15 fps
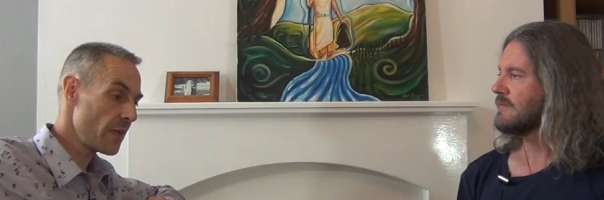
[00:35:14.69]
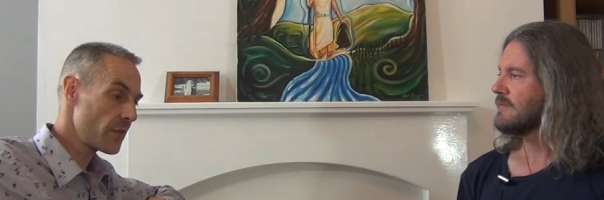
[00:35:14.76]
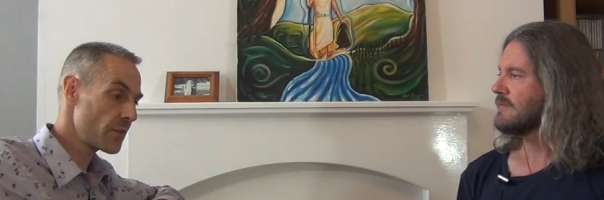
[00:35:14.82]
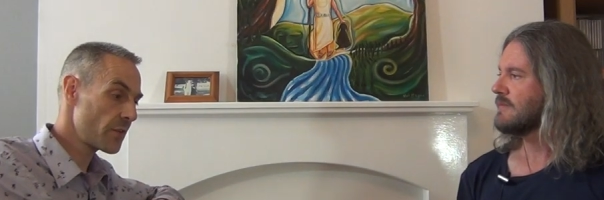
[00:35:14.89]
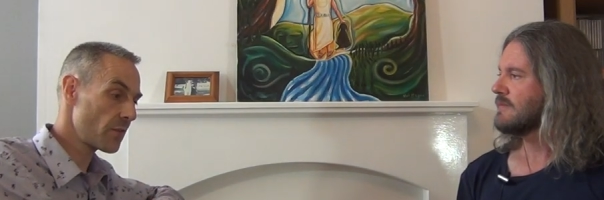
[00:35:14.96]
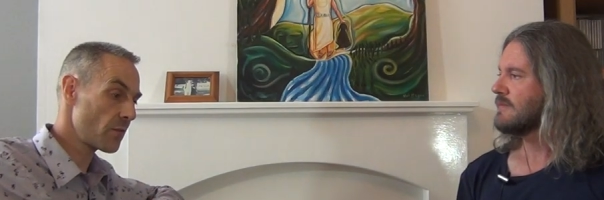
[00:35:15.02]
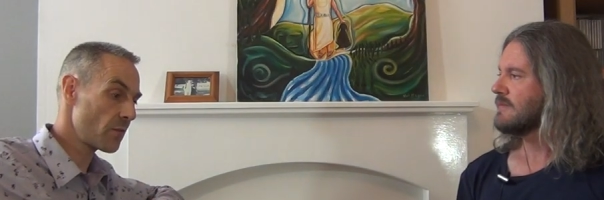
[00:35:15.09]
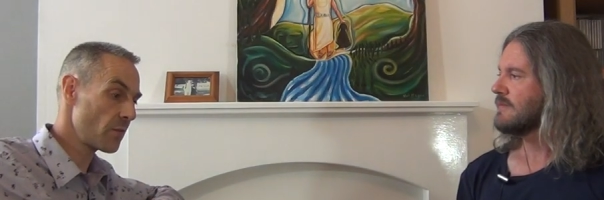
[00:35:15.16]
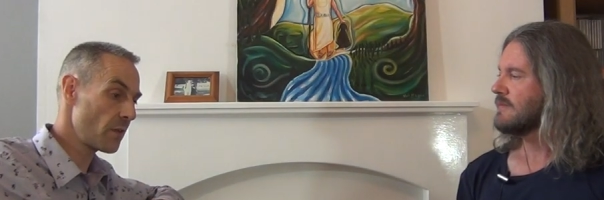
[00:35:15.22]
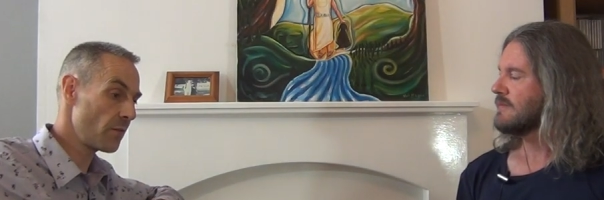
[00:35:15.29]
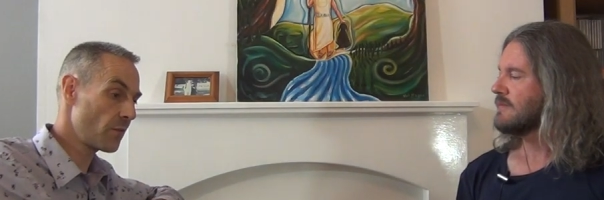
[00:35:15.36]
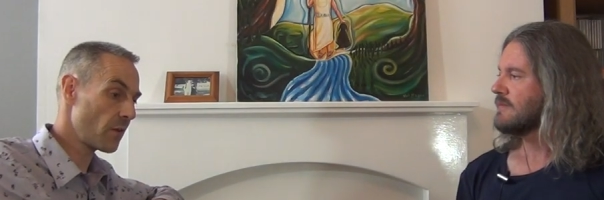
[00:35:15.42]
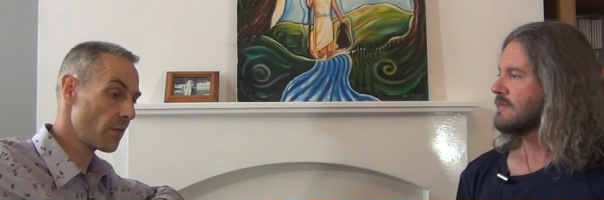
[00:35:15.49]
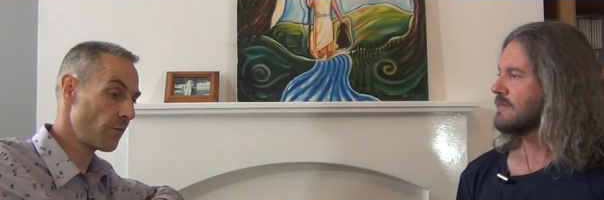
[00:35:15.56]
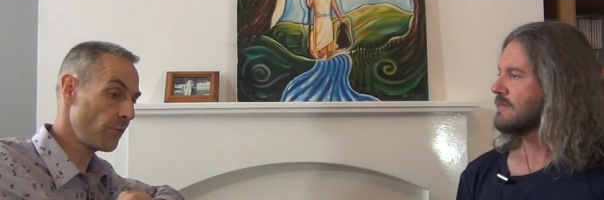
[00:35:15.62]
Speaker 1: So
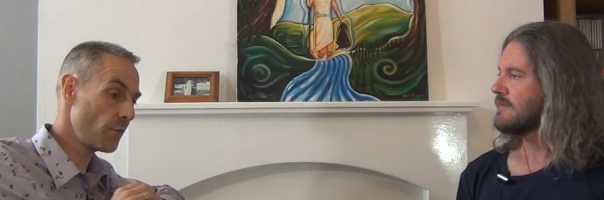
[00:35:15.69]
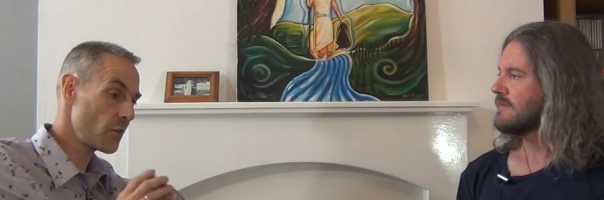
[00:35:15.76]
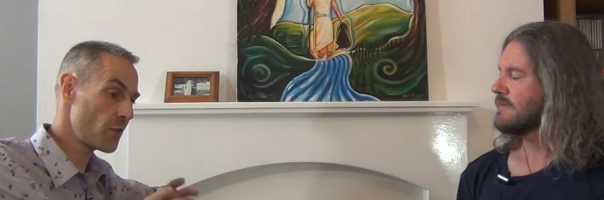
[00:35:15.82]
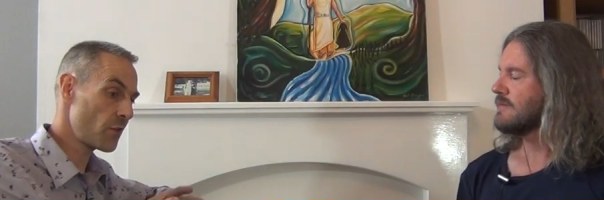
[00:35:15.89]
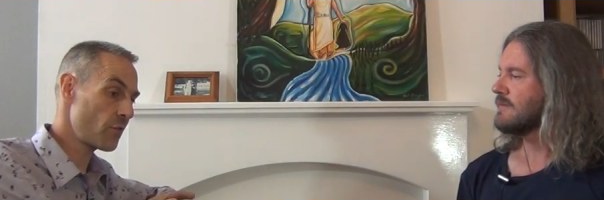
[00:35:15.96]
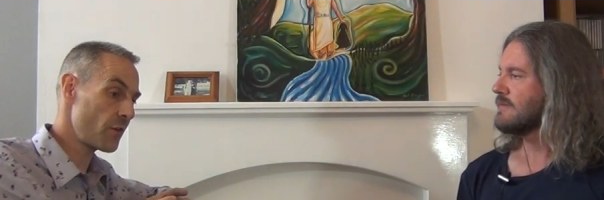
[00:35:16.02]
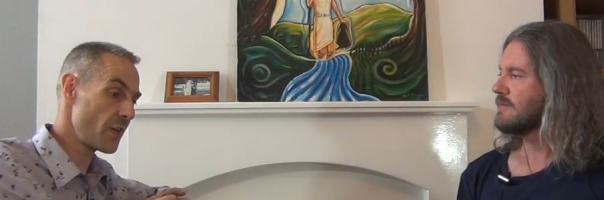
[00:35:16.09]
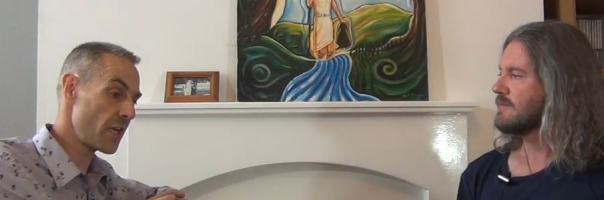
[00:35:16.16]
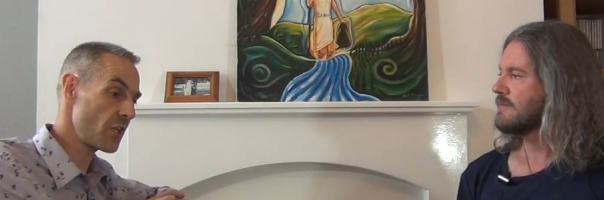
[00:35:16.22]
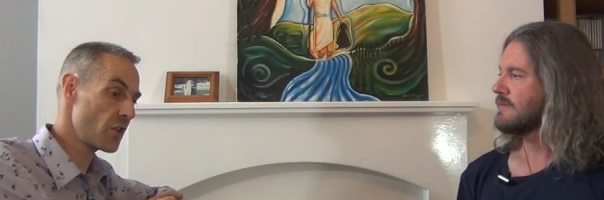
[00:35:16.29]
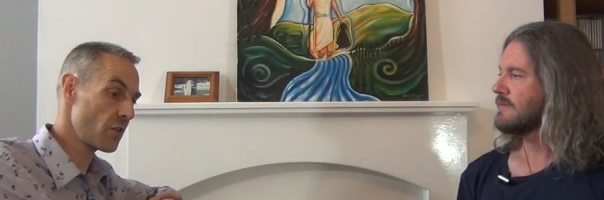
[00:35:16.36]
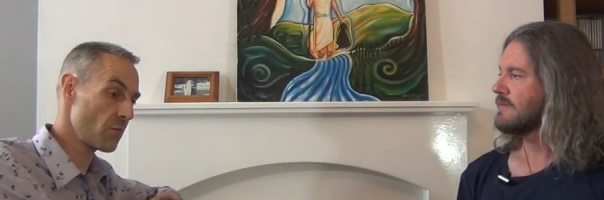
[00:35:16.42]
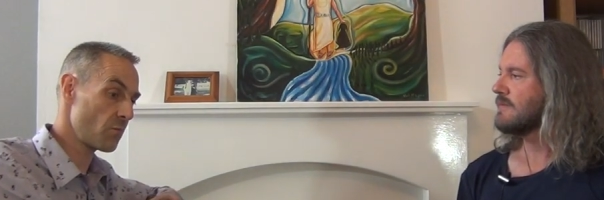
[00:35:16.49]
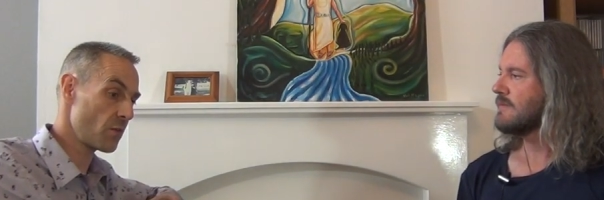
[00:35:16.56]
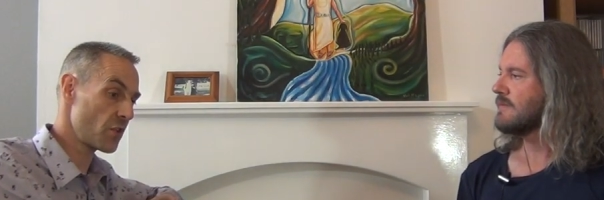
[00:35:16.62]
you've got the first creation,